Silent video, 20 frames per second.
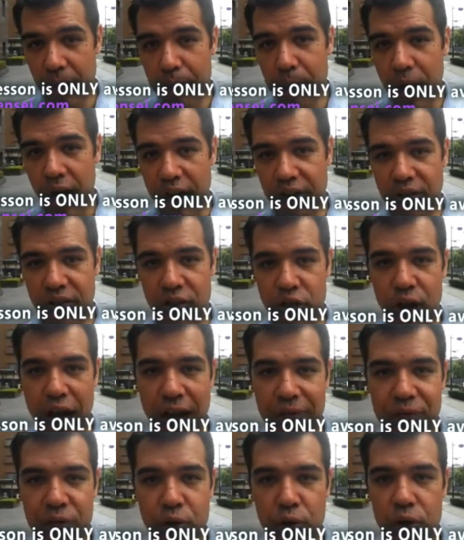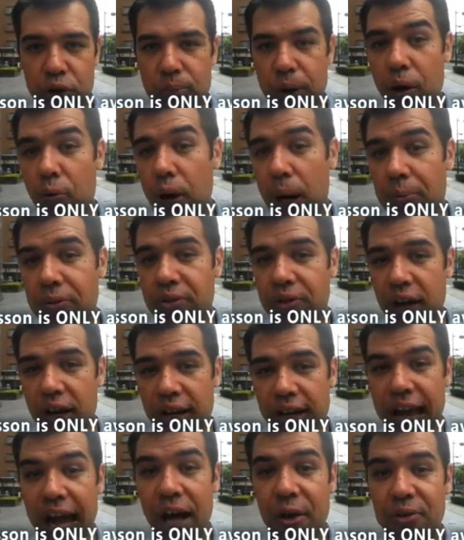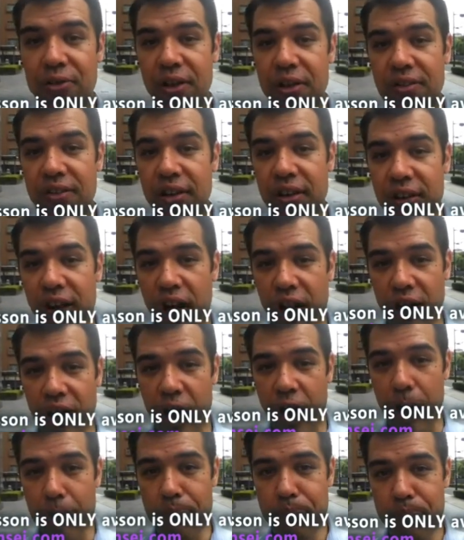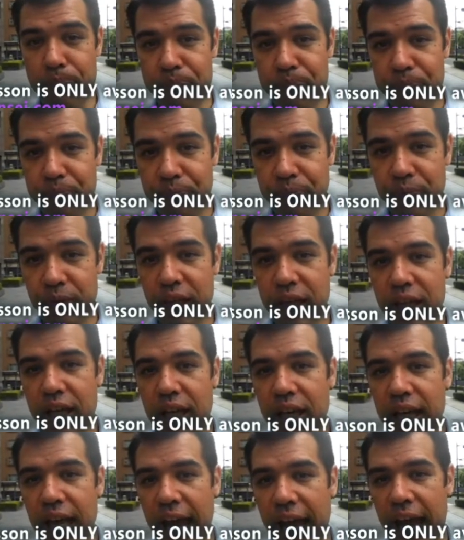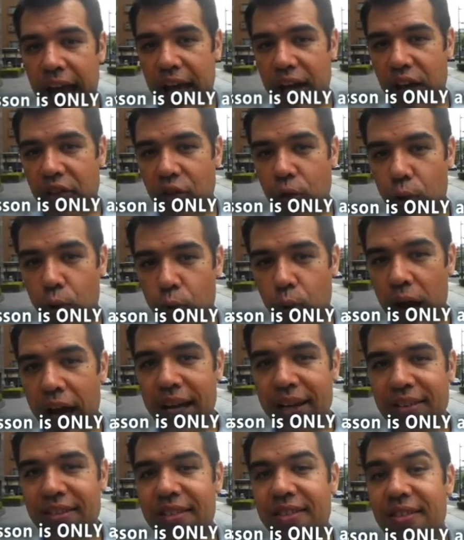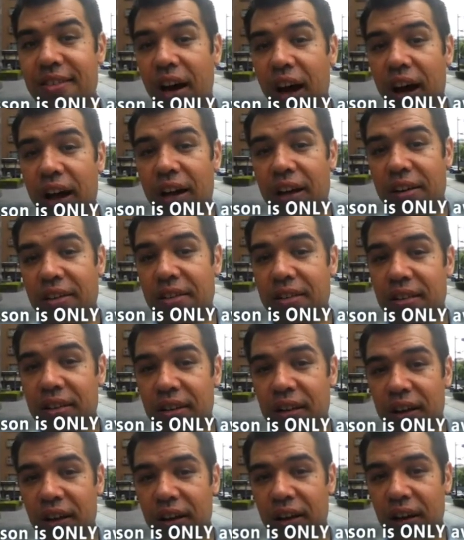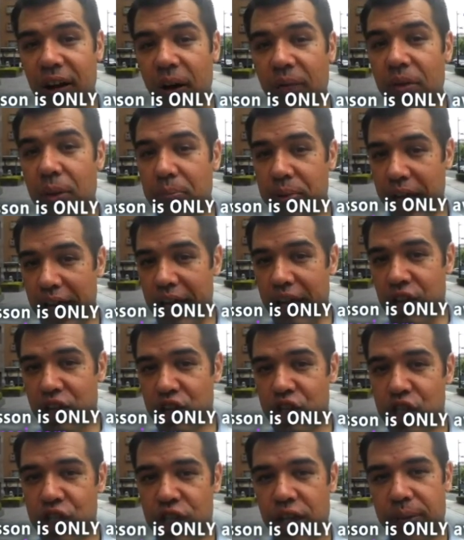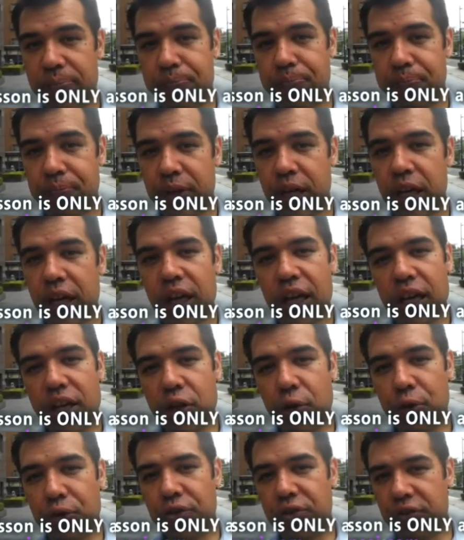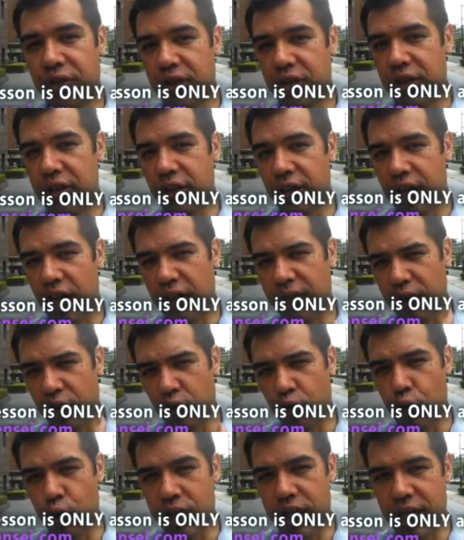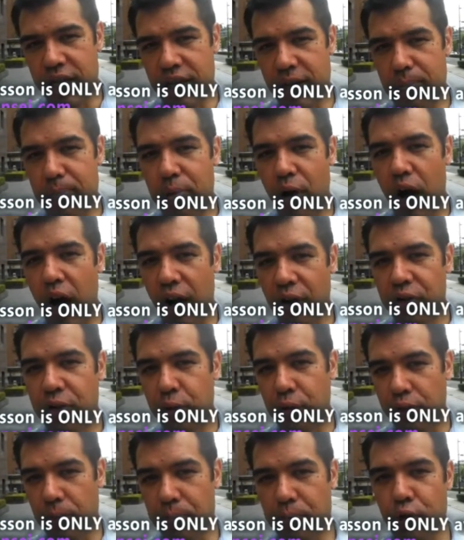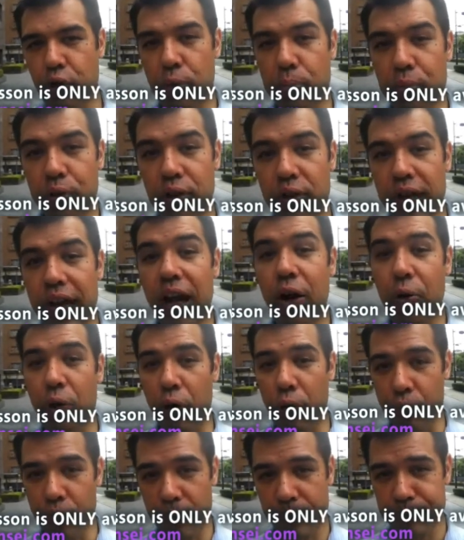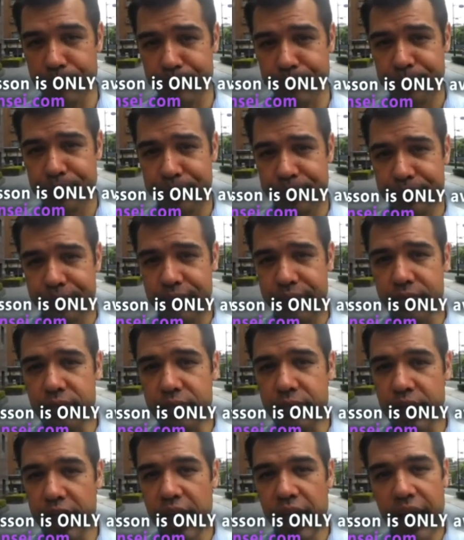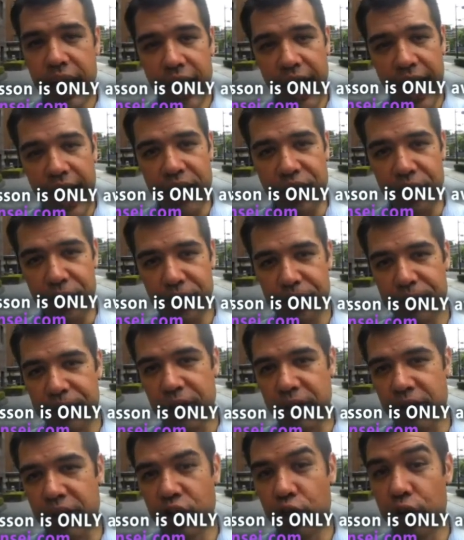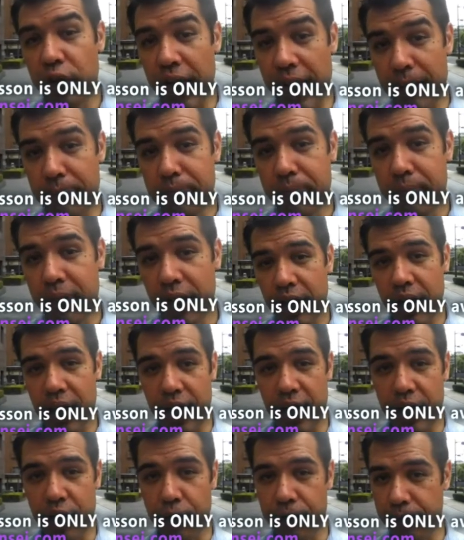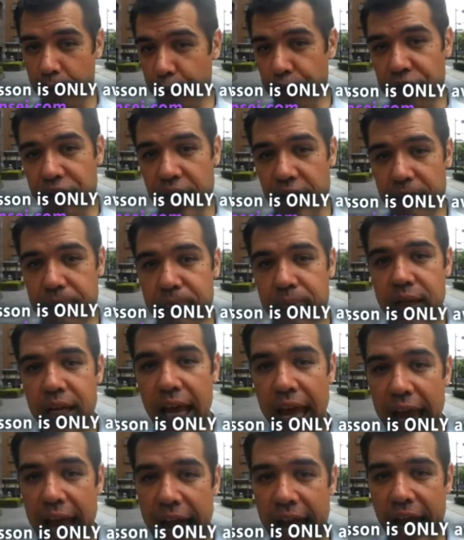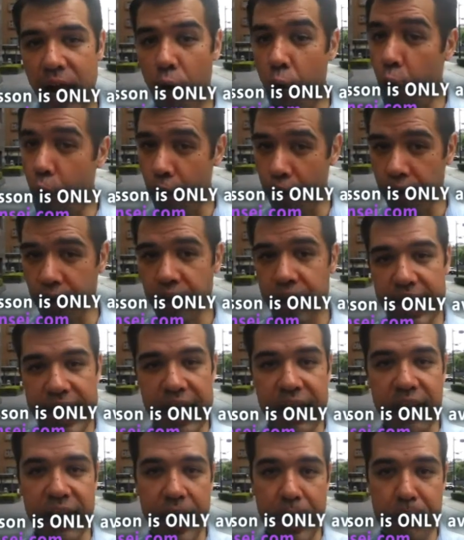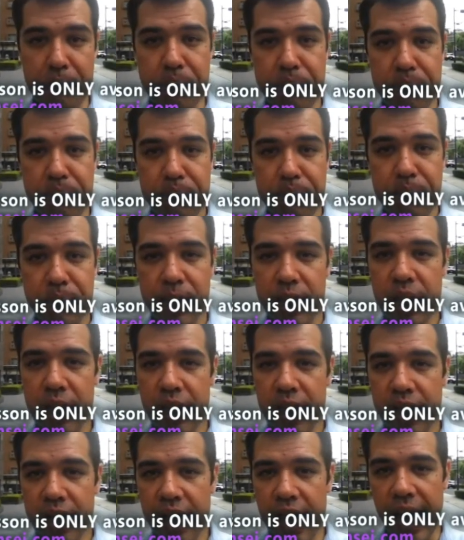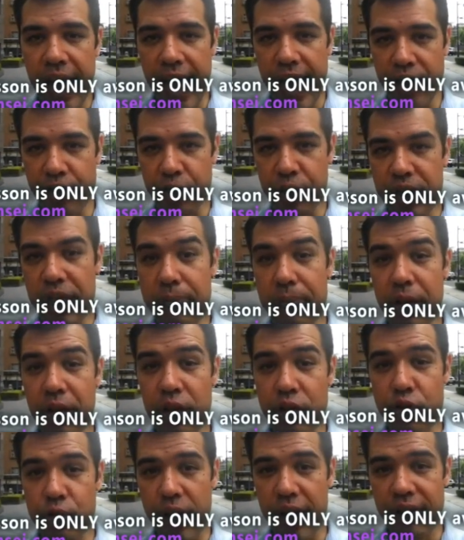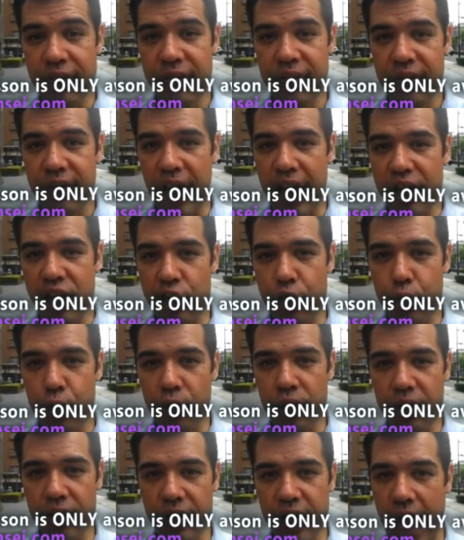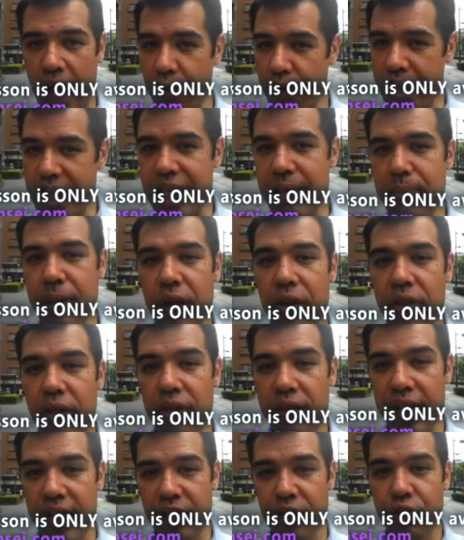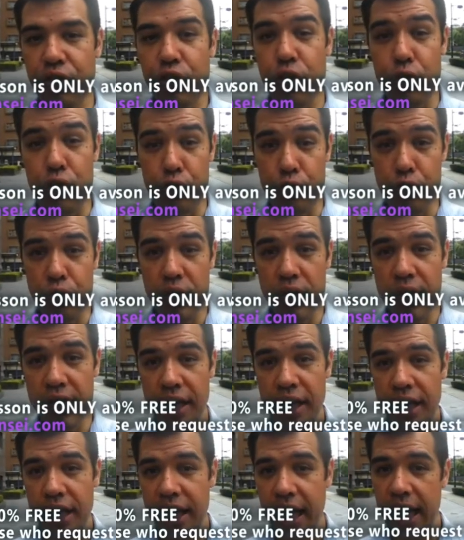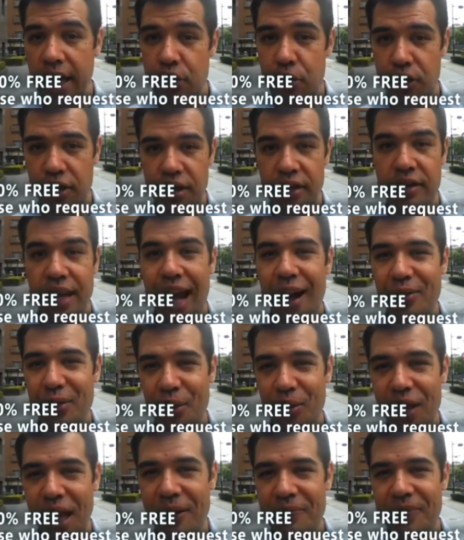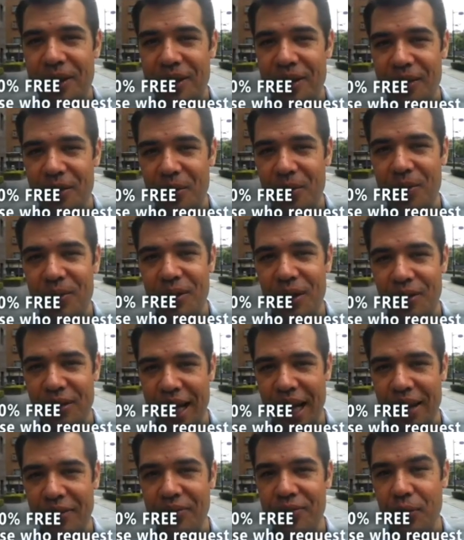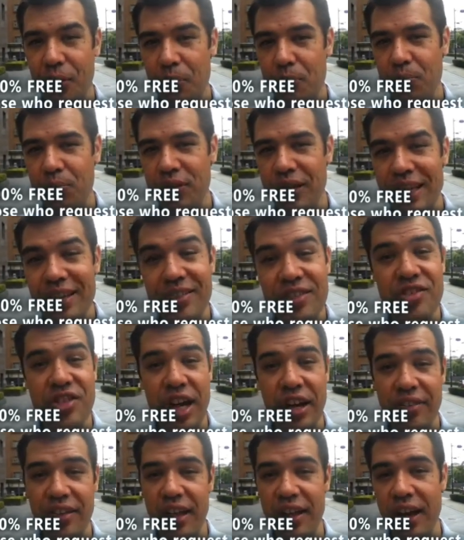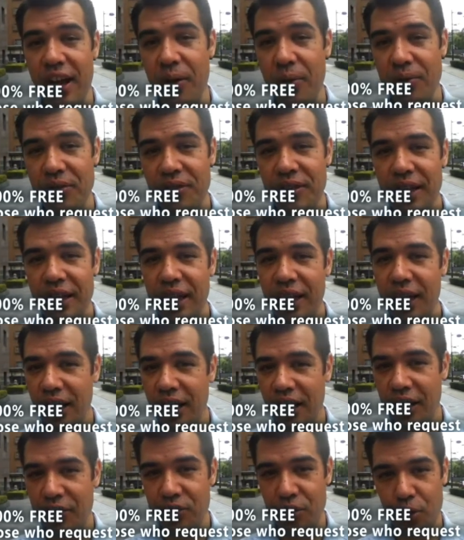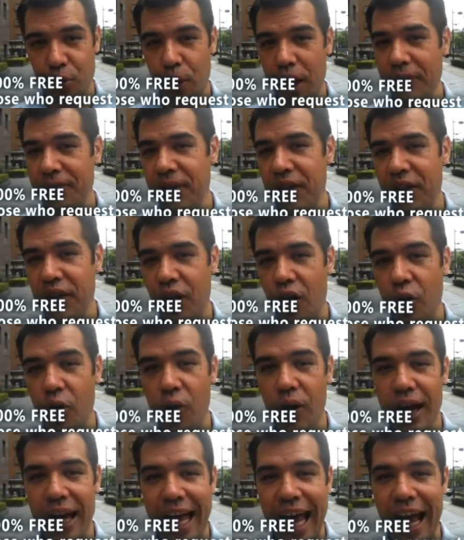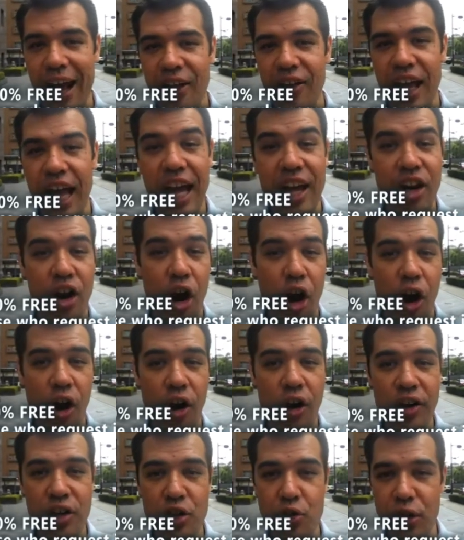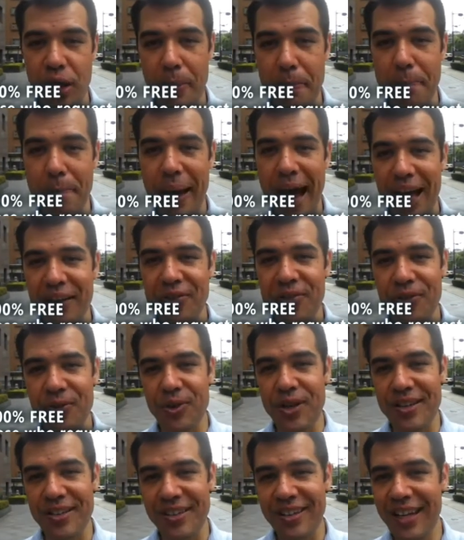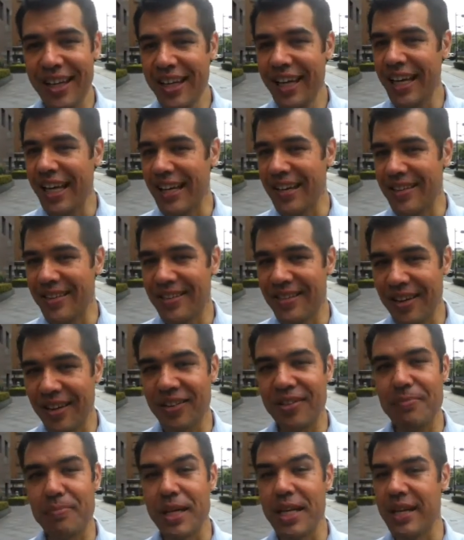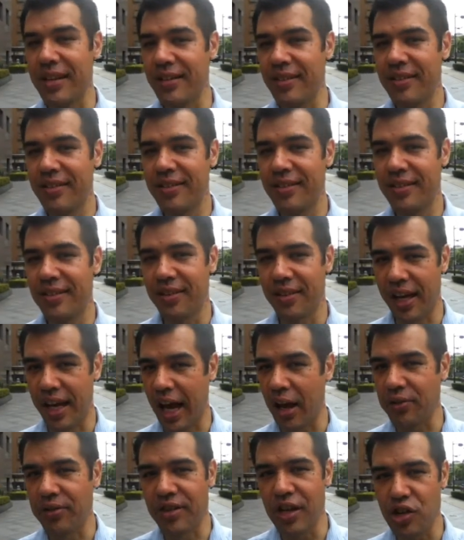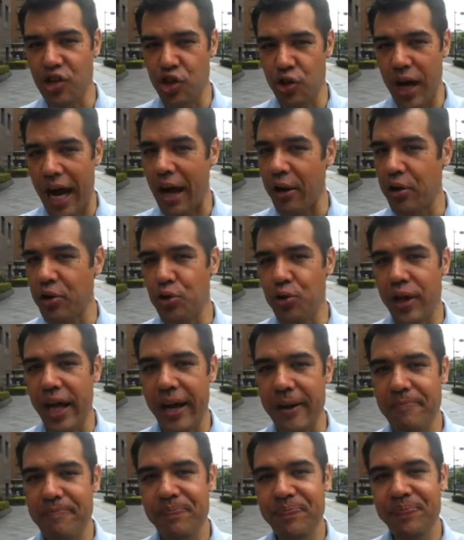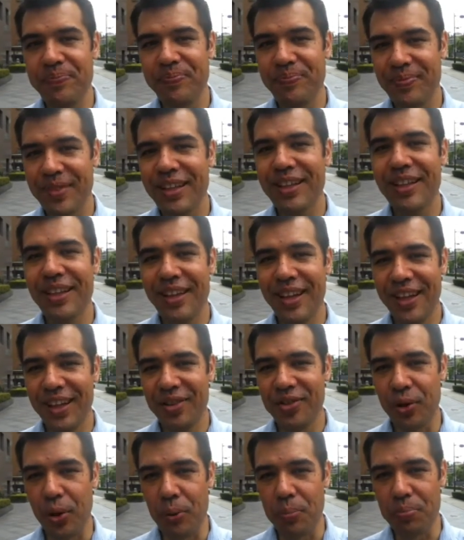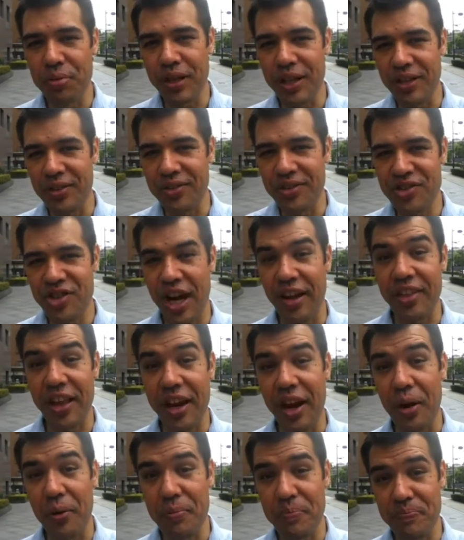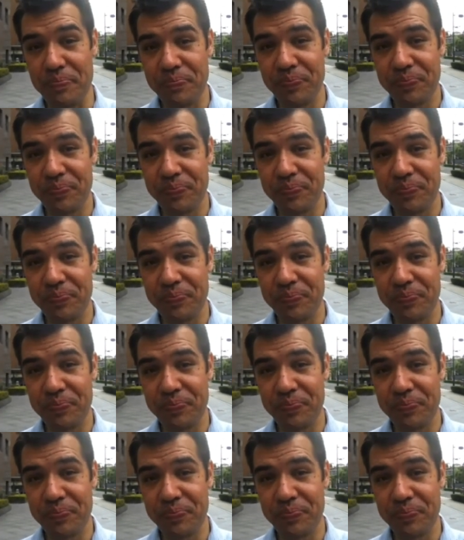but you have to go to my website, alsensei.com, and on the right side of the page, you'll see kind of a green box with a purple arrow, and just fill in your name, your first name or nickname, and your email address, and I'll email the link to you, and you can download that video. Okay, so please check that out. It's a great video. L and R, you can master it in 6 minutes. Okay, I'll teach you how to do that. So please check that out.